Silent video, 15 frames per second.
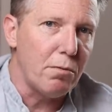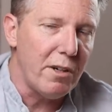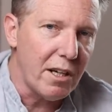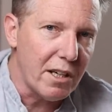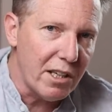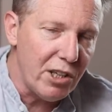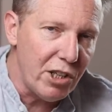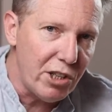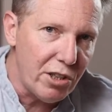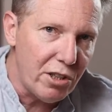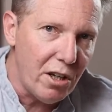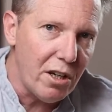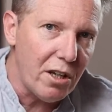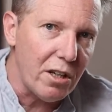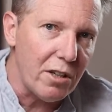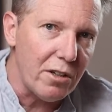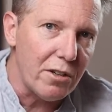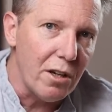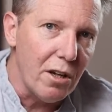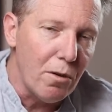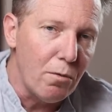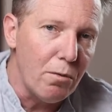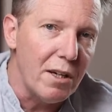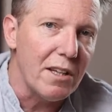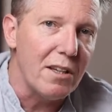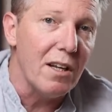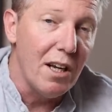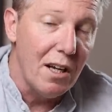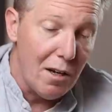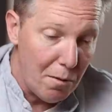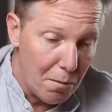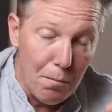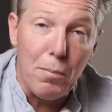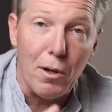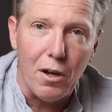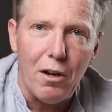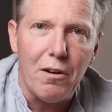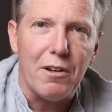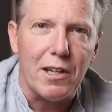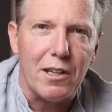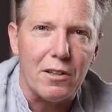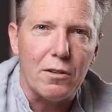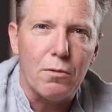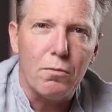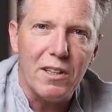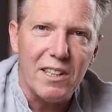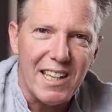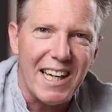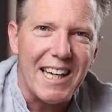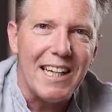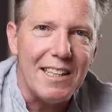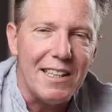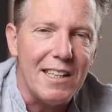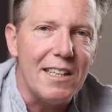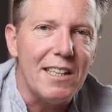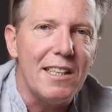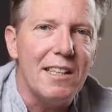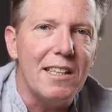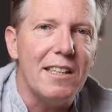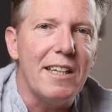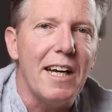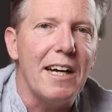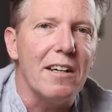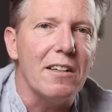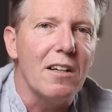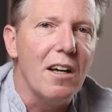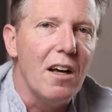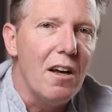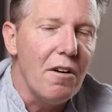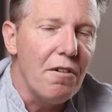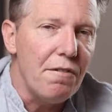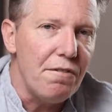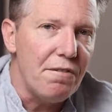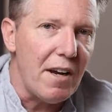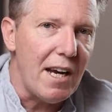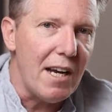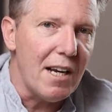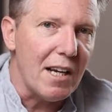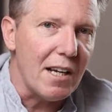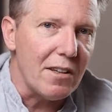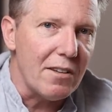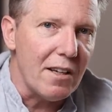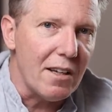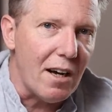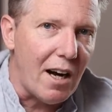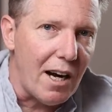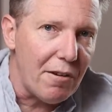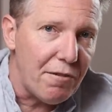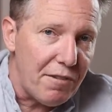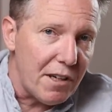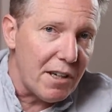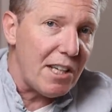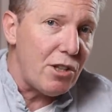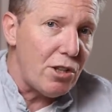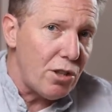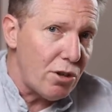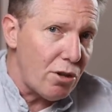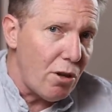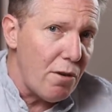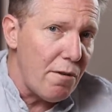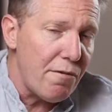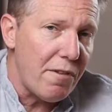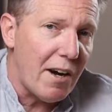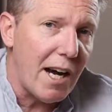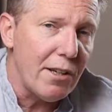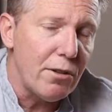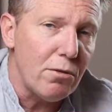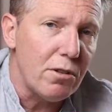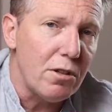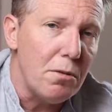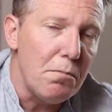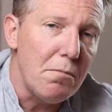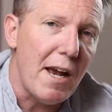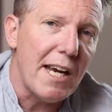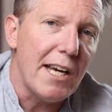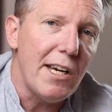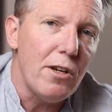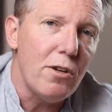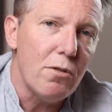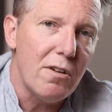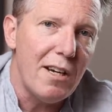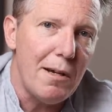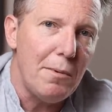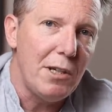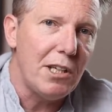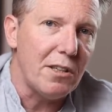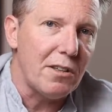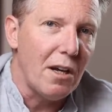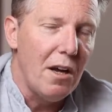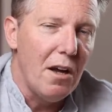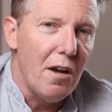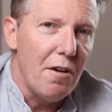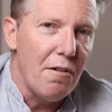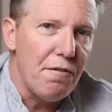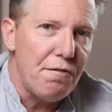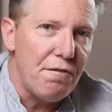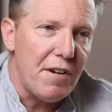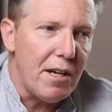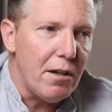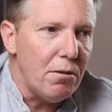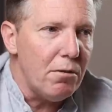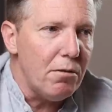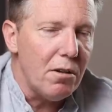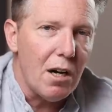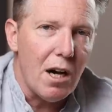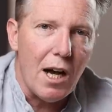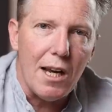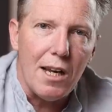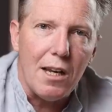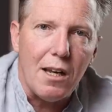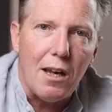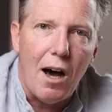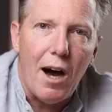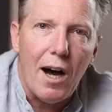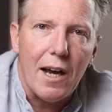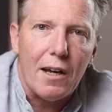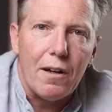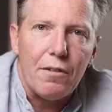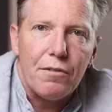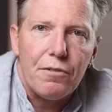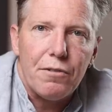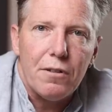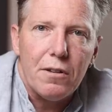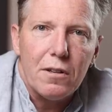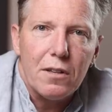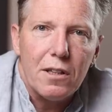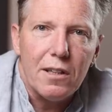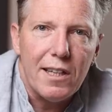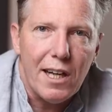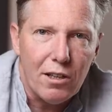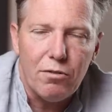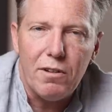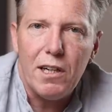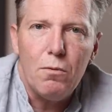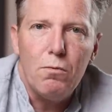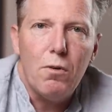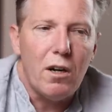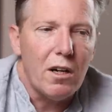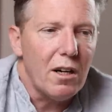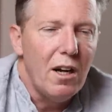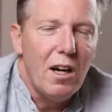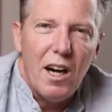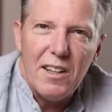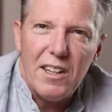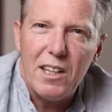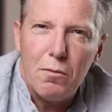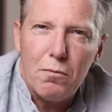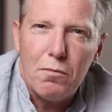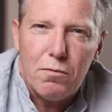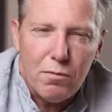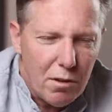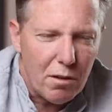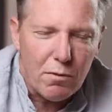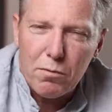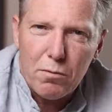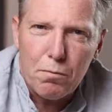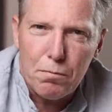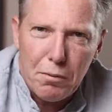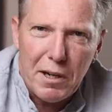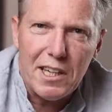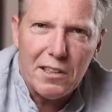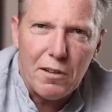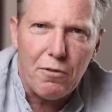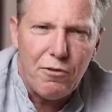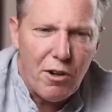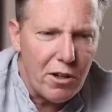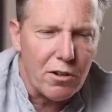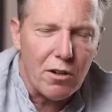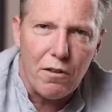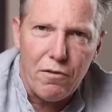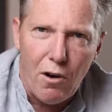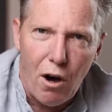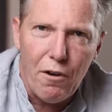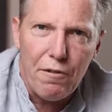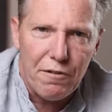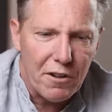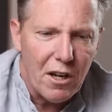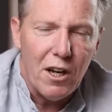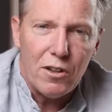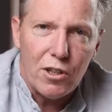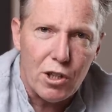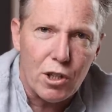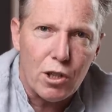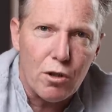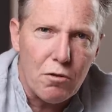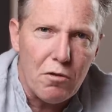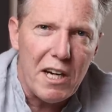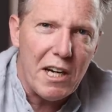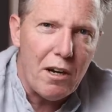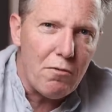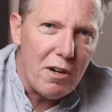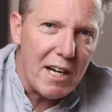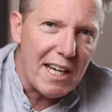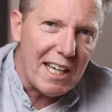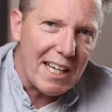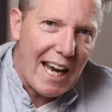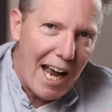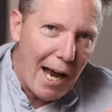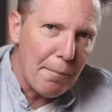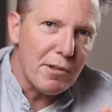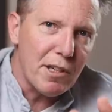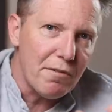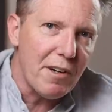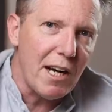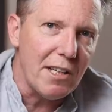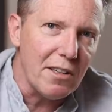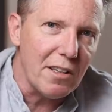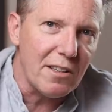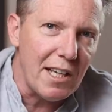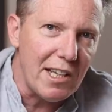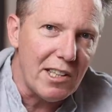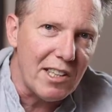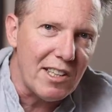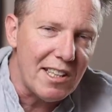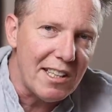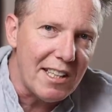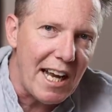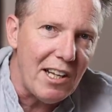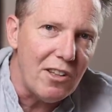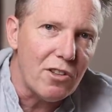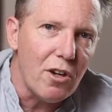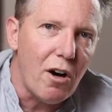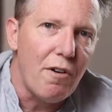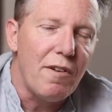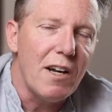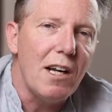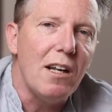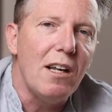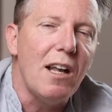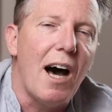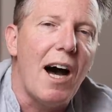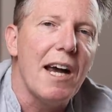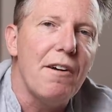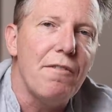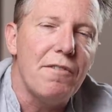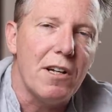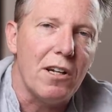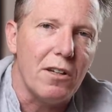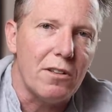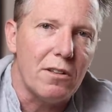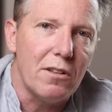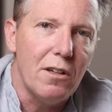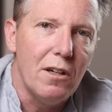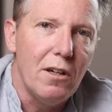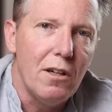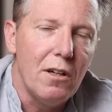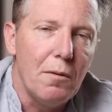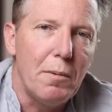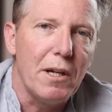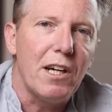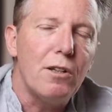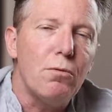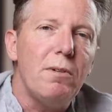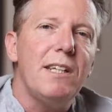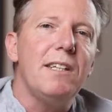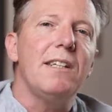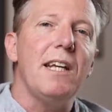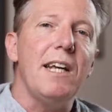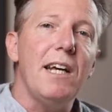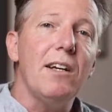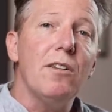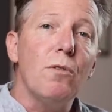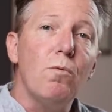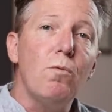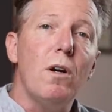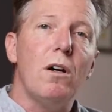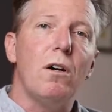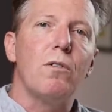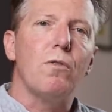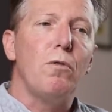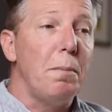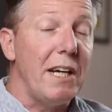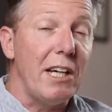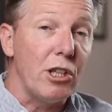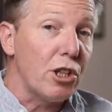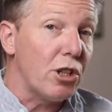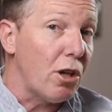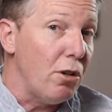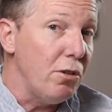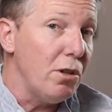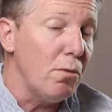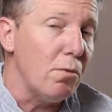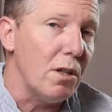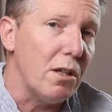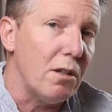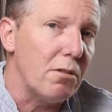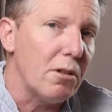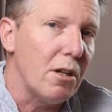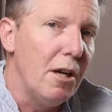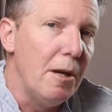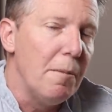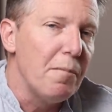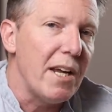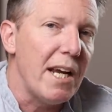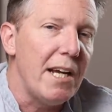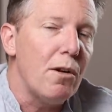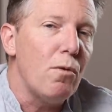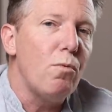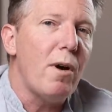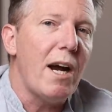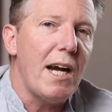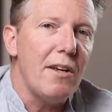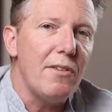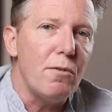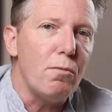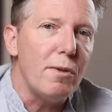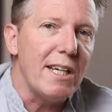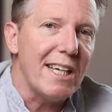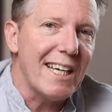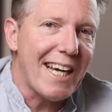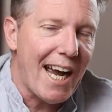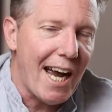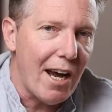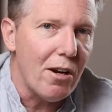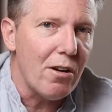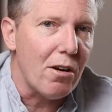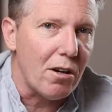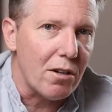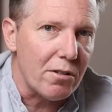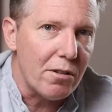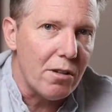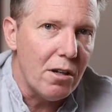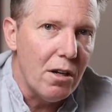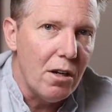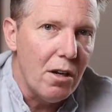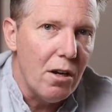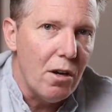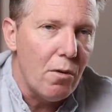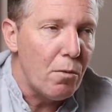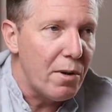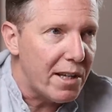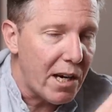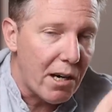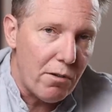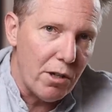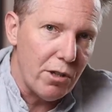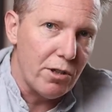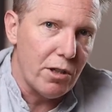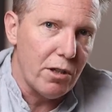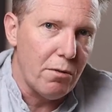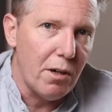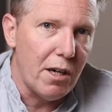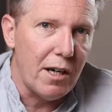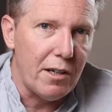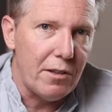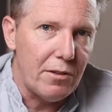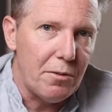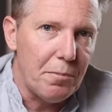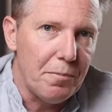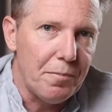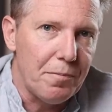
We are concerned with blurriness, with that indistinct feeling that I feel is so vital to making your images feel alive. Because that's really what I think, you know, brings a photograph off the screen and really captivates us, is a sense of aliveness, because we're seeing the world or being shown the world in a way that we cannot with our own two eyes.